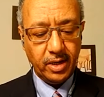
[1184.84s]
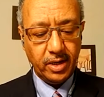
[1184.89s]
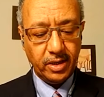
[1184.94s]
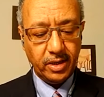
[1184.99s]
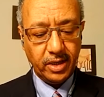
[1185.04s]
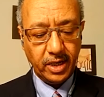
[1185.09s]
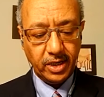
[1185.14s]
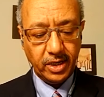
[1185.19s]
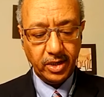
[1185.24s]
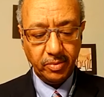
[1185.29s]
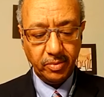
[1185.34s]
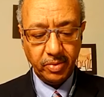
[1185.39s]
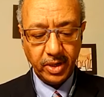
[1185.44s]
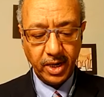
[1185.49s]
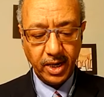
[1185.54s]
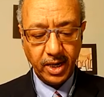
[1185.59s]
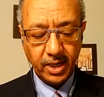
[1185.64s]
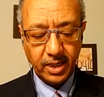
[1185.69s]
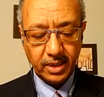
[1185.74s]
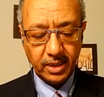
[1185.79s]
Thank you,
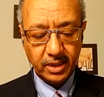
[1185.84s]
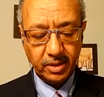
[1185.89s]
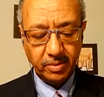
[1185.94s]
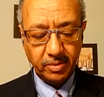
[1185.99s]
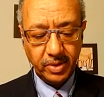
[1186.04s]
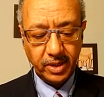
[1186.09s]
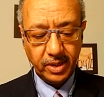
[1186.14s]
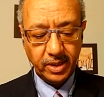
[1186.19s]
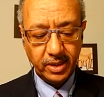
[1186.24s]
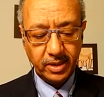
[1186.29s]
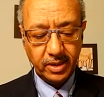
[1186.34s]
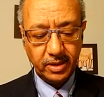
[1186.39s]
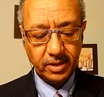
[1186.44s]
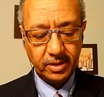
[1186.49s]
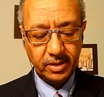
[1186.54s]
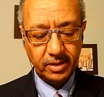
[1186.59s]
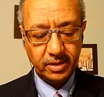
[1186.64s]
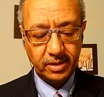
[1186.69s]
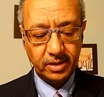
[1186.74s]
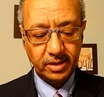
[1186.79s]
Berhane Samere,
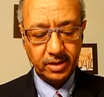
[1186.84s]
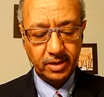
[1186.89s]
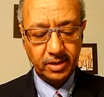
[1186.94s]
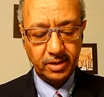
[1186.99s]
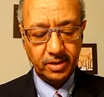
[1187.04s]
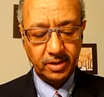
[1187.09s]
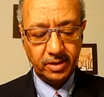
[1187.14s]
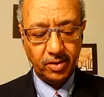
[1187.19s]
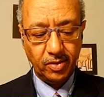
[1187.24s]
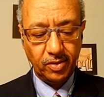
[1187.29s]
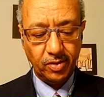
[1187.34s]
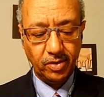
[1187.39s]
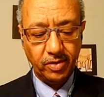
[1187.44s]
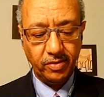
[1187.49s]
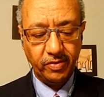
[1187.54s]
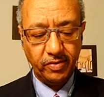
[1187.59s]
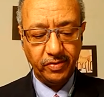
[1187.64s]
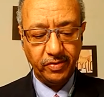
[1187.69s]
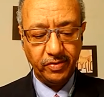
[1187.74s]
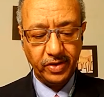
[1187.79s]
is Horn
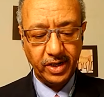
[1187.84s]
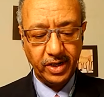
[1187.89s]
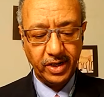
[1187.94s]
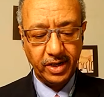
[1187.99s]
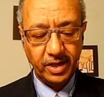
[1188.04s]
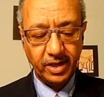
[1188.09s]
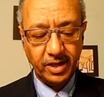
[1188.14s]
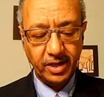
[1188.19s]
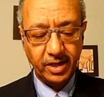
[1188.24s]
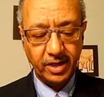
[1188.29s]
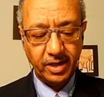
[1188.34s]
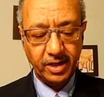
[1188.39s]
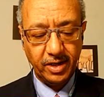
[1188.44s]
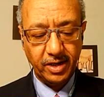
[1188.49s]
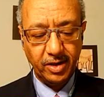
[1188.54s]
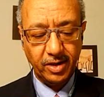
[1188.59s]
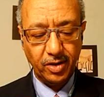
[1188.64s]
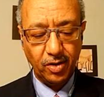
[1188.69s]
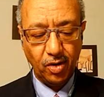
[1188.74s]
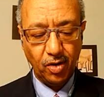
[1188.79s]
of
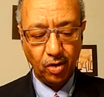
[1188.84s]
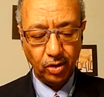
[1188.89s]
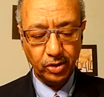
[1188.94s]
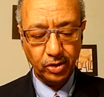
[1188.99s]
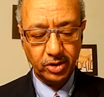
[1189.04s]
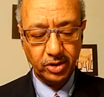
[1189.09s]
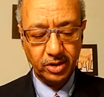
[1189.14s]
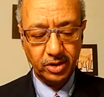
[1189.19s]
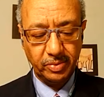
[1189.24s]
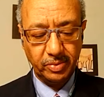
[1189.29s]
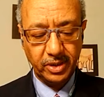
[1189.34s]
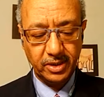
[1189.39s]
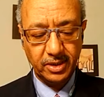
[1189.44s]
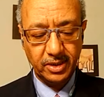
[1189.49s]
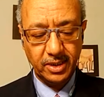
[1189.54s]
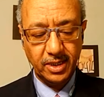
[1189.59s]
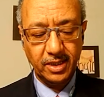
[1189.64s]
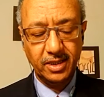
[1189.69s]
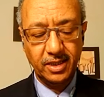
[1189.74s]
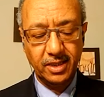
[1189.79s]
Africa host,
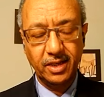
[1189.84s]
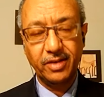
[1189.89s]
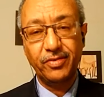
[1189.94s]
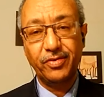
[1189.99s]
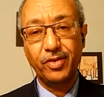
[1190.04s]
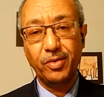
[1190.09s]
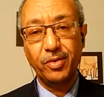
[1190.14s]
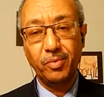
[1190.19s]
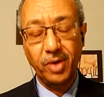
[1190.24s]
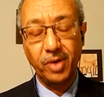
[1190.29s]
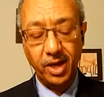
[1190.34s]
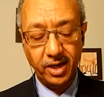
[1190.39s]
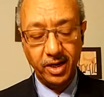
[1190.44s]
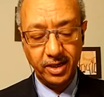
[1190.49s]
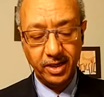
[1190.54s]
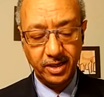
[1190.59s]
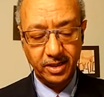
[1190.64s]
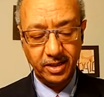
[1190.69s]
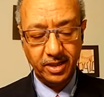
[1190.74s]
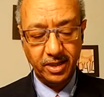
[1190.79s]
presenter from
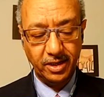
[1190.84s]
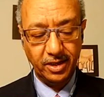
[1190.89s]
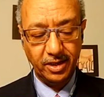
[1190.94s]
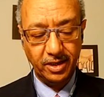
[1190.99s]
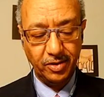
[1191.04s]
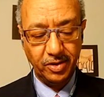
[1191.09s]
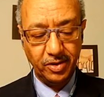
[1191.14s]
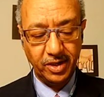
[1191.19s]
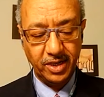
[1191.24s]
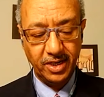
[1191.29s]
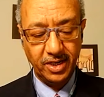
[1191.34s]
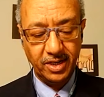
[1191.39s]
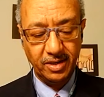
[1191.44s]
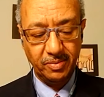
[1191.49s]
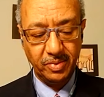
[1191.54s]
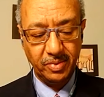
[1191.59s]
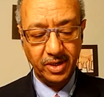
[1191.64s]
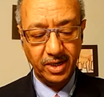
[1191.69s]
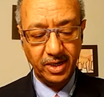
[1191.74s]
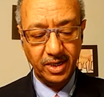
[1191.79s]
London. Thank you
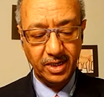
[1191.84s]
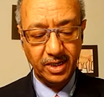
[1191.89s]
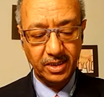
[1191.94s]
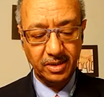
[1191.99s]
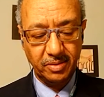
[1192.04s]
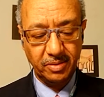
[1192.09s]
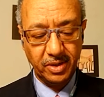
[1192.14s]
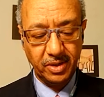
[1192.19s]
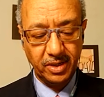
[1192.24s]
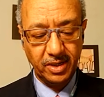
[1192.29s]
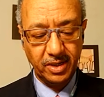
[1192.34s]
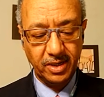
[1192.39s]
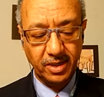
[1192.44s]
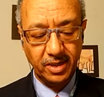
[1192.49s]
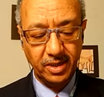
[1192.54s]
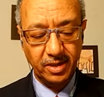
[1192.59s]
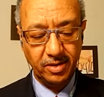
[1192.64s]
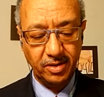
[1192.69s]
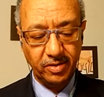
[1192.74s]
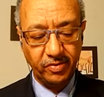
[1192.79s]
again, Berhane Samere,
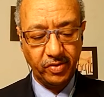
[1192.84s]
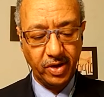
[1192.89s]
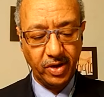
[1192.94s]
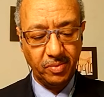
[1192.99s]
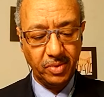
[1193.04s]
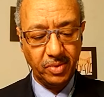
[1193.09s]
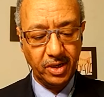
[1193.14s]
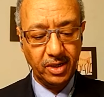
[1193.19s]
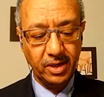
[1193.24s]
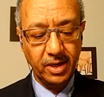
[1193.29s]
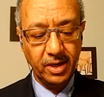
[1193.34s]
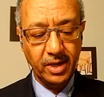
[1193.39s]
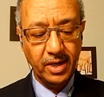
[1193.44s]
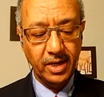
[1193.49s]
and your family.